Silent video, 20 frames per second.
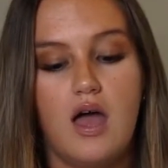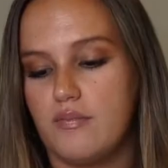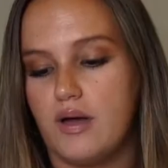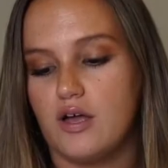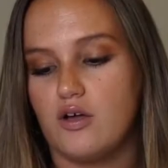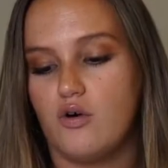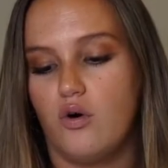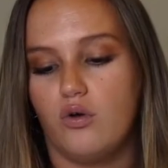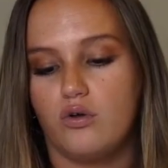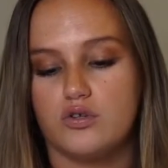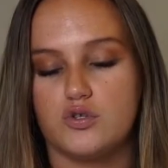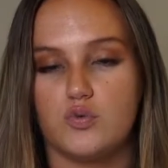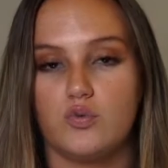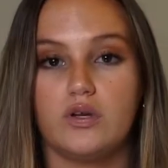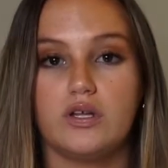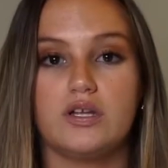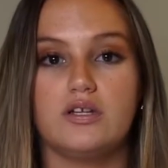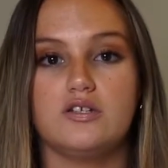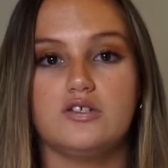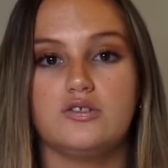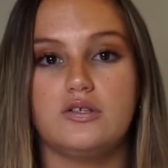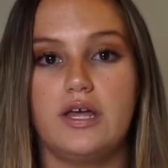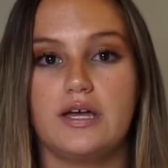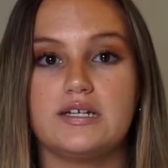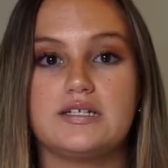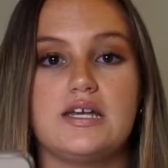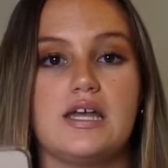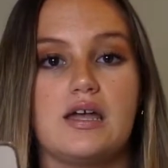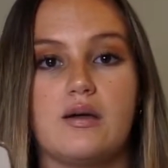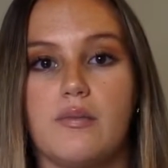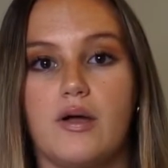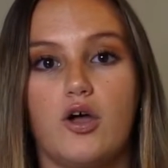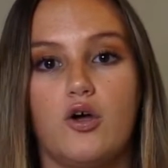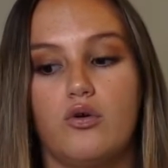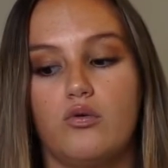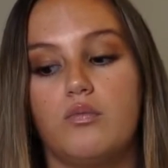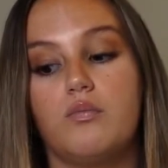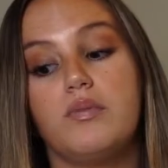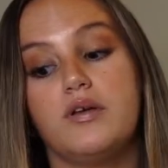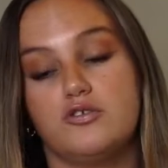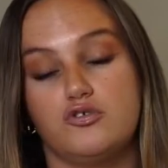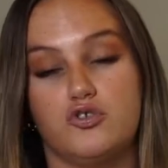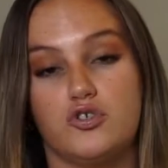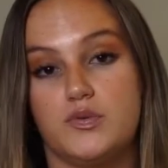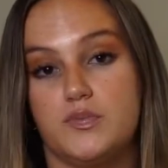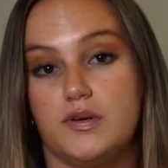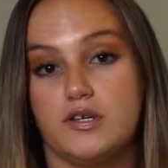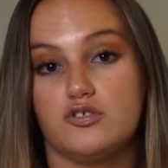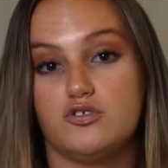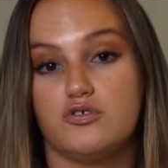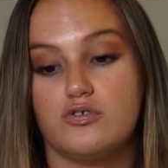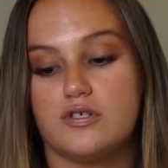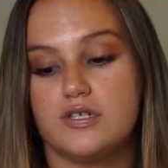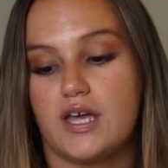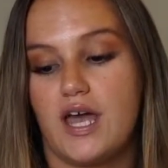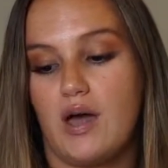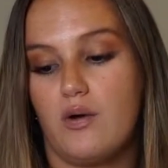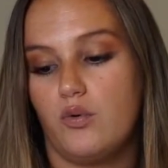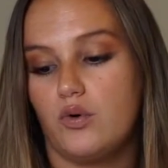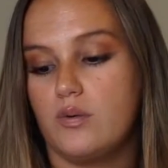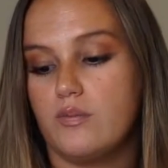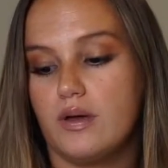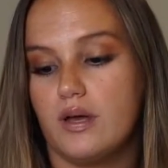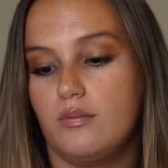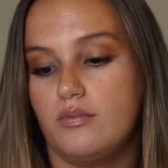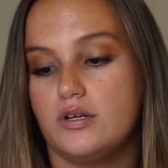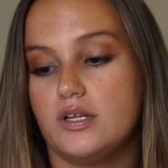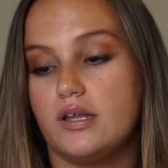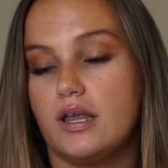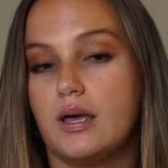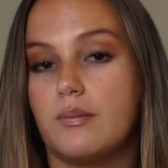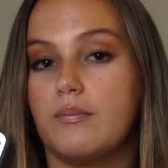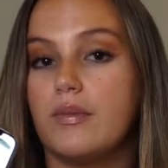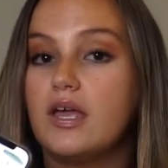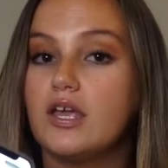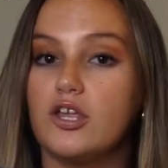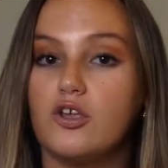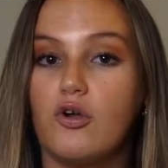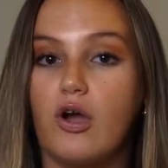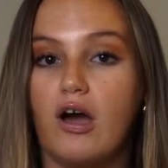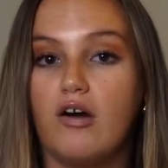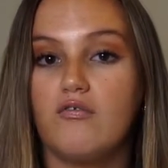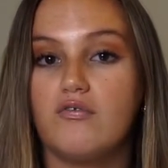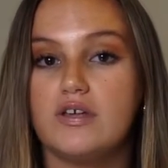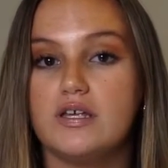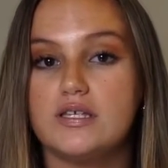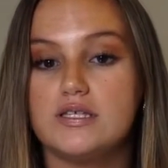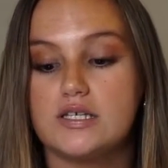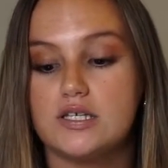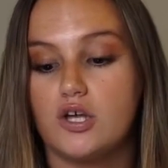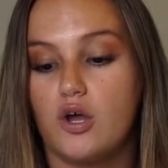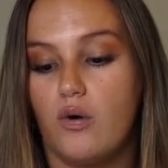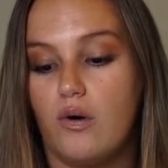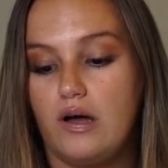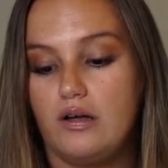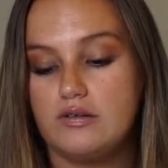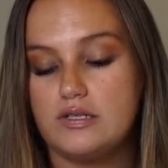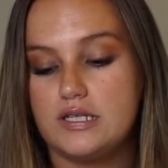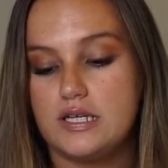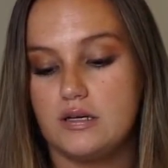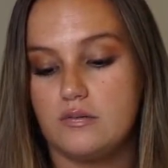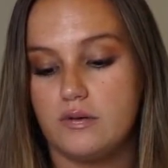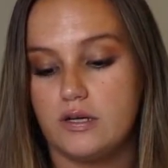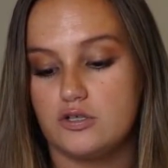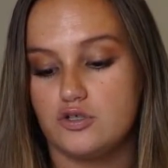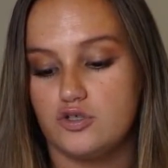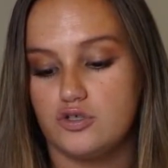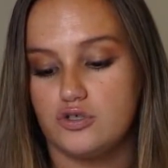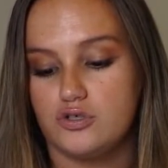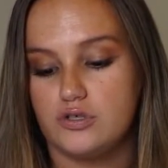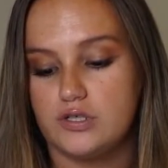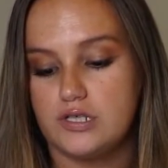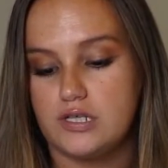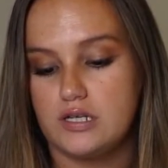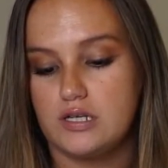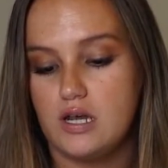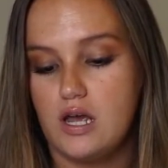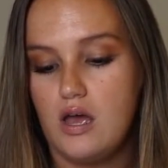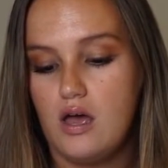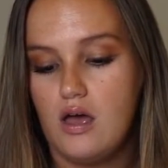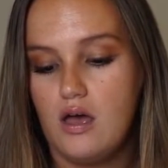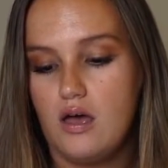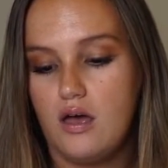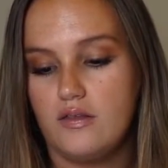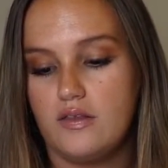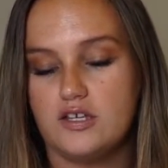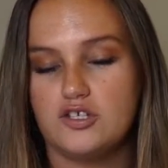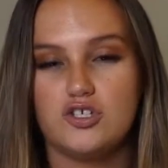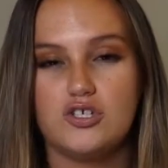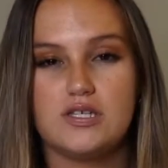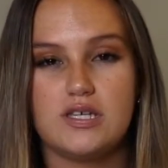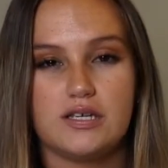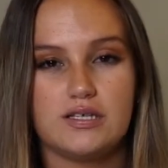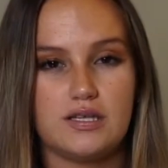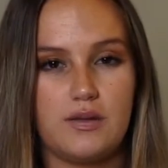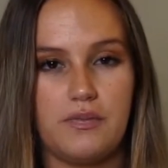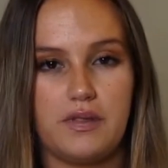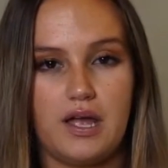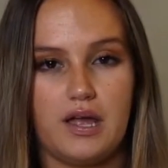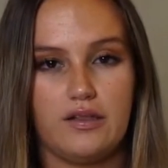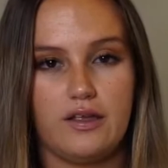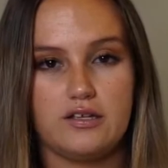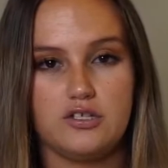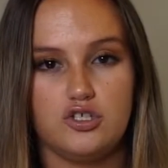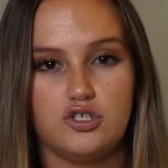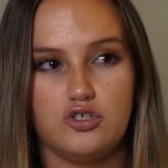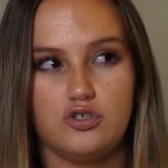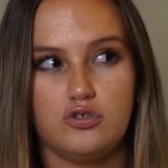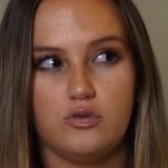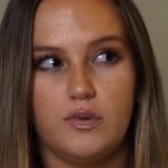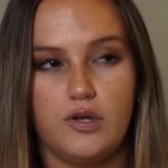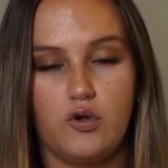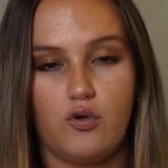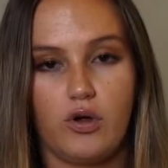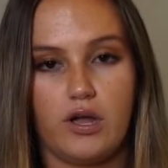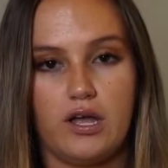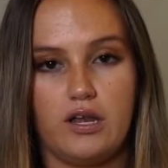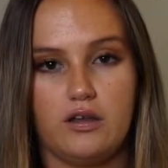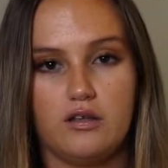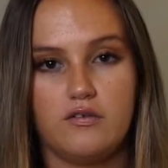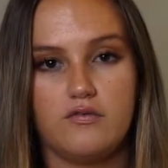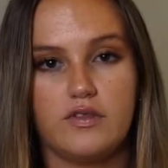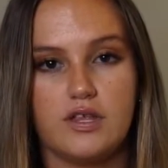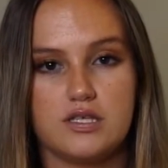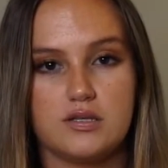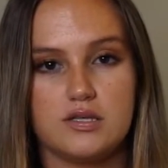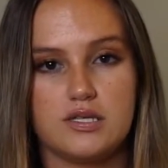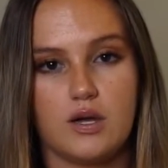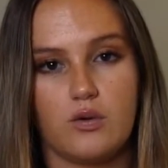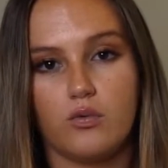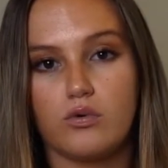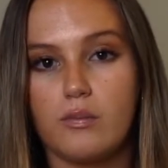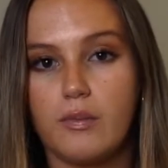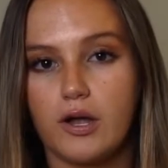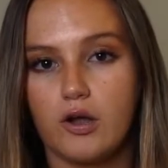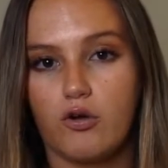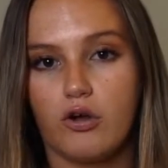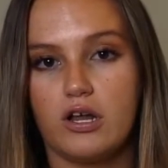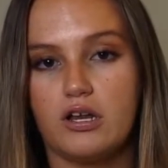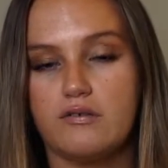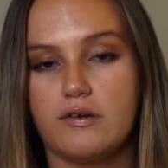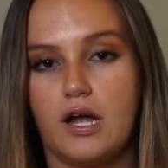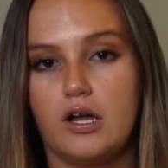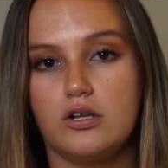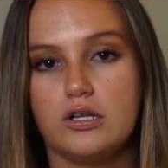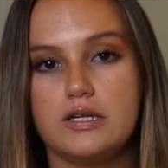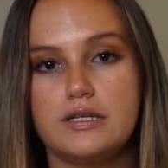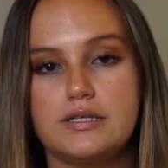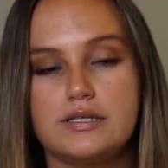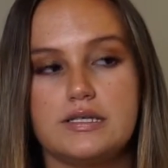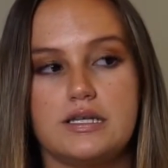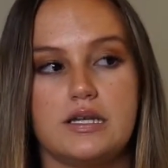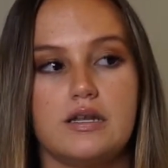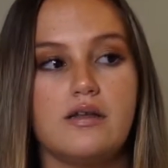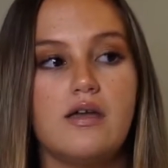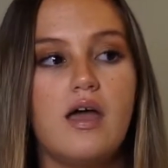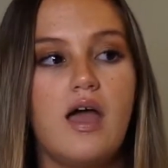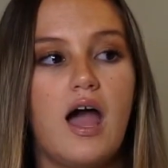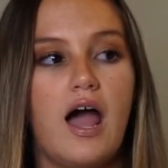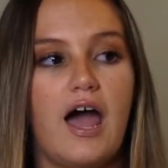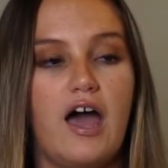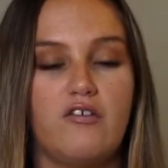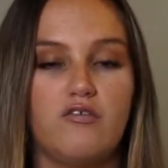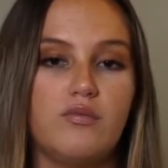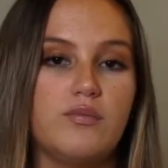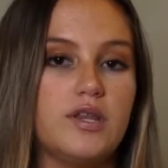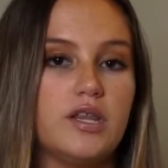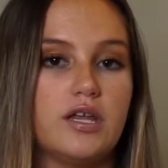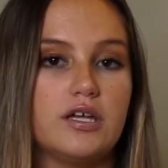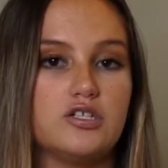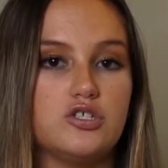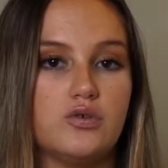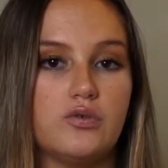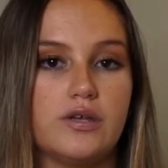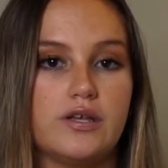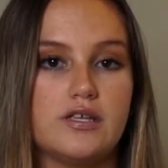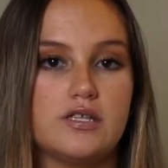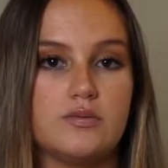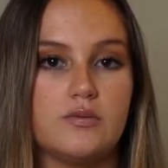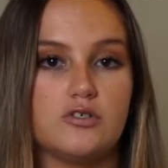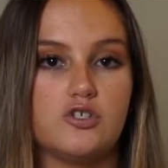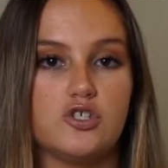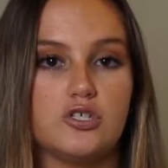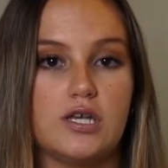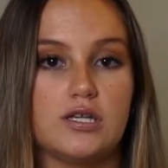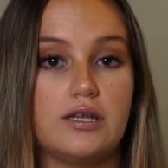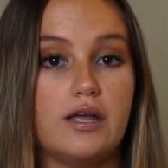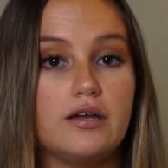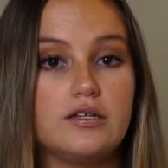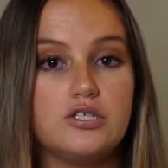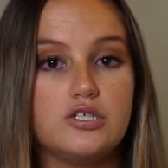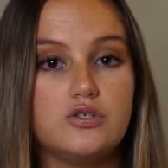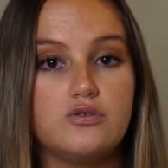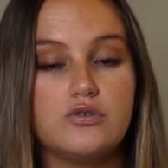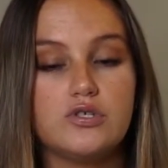my goal is really to like take my own Pinterest pictures. Like I want to be able to like make cute outfits and go out and take pictures, and that's just like something I like to do to be creative. That's like one of my creative outlets, and I haven't been like doing it as much as I'd like to,